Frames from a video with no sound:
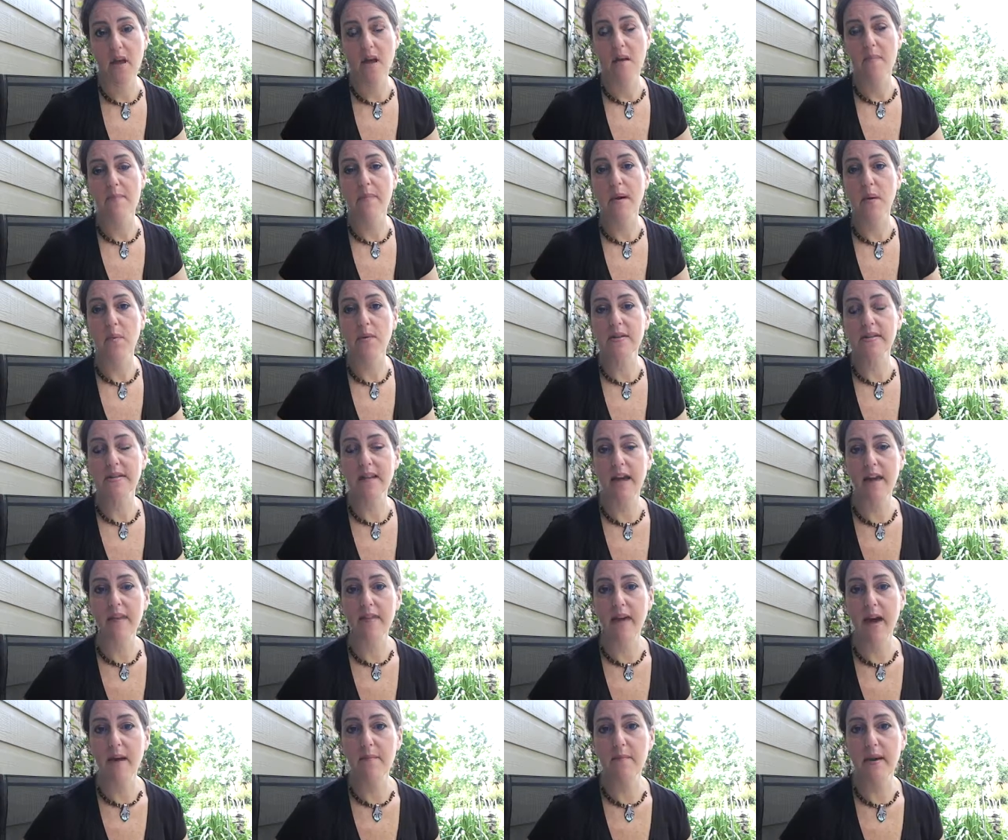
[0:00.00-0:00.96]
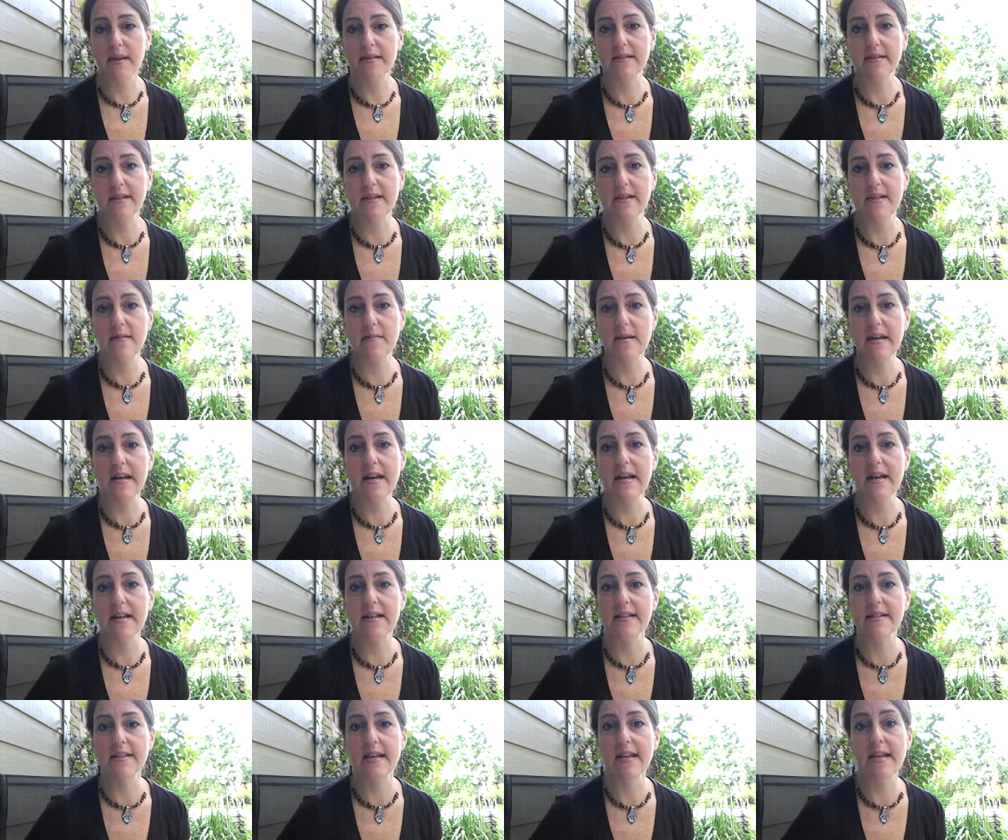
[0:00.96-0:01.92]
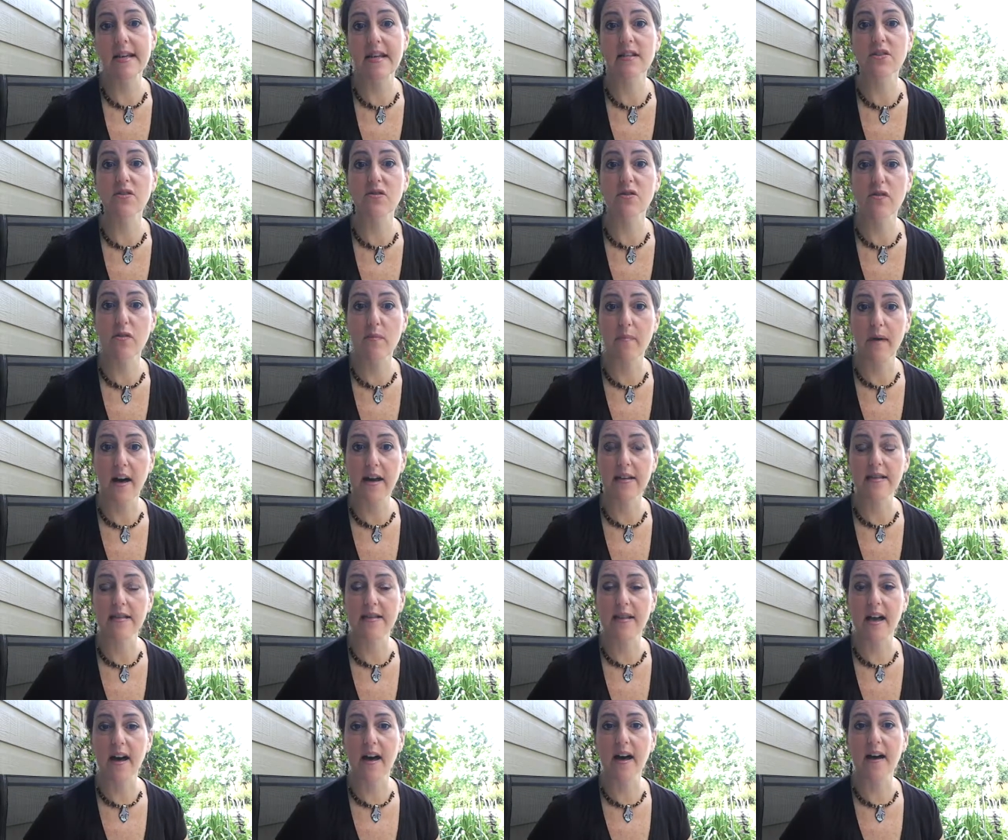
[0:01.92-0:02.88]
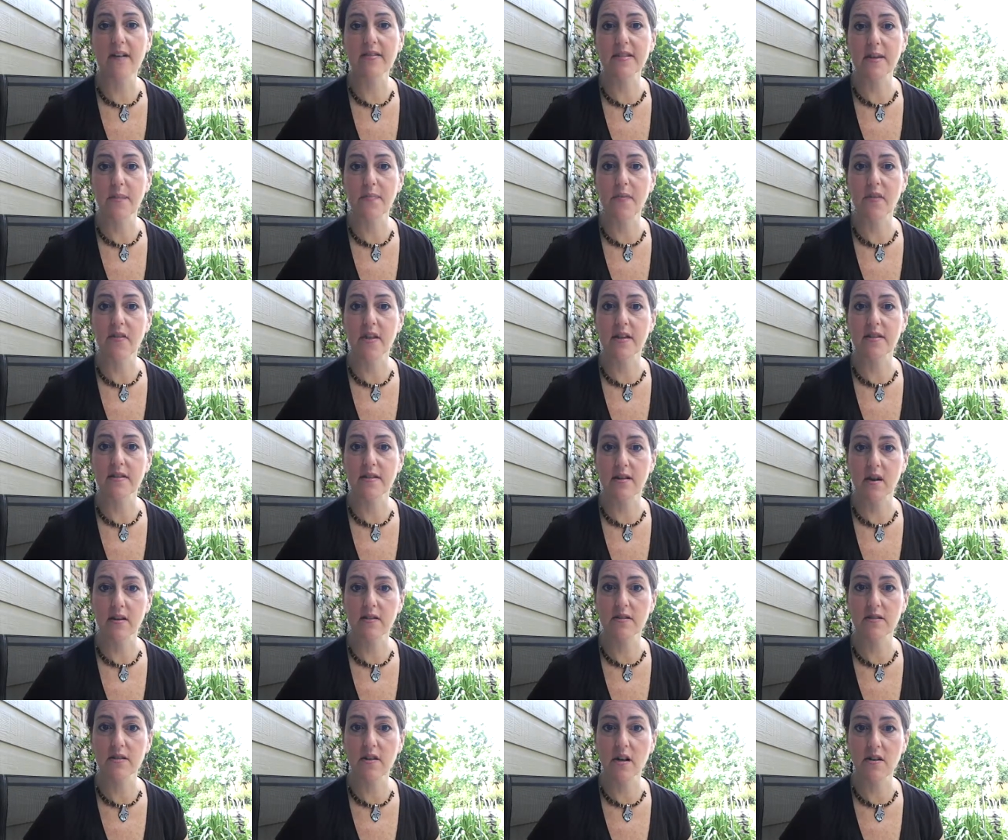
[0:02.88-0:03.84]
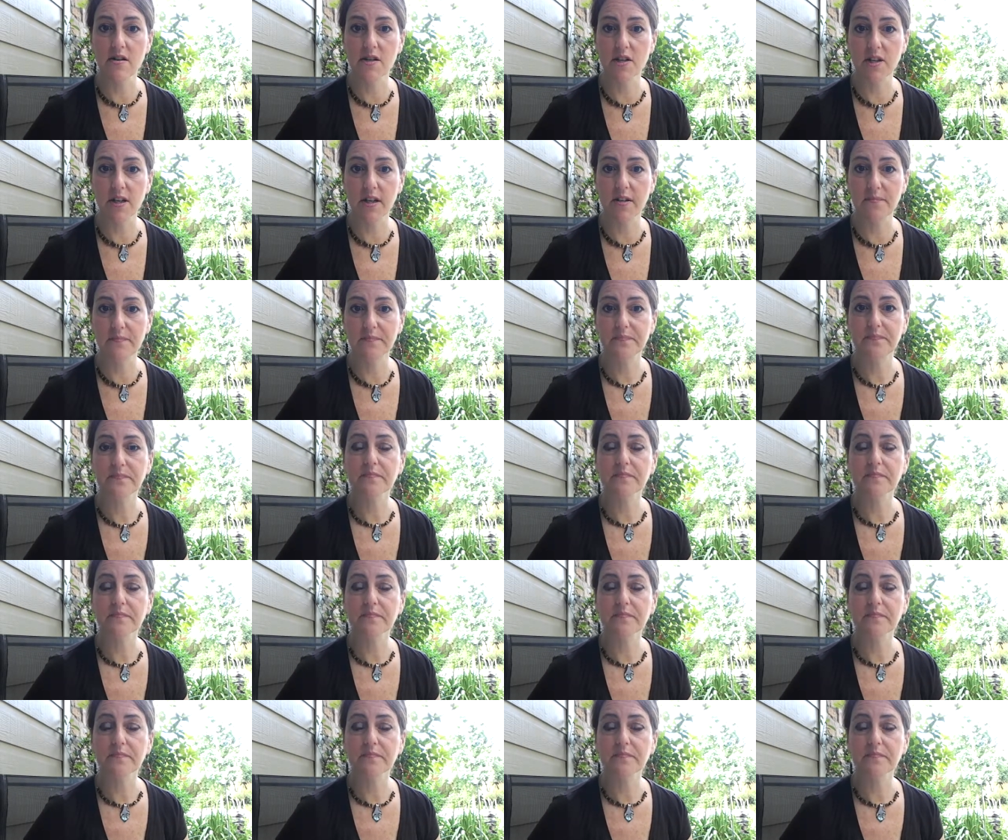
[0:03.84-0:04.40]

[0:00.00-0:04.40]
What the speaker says: but we say that basically because it gives you the mindset of something that's not starchy.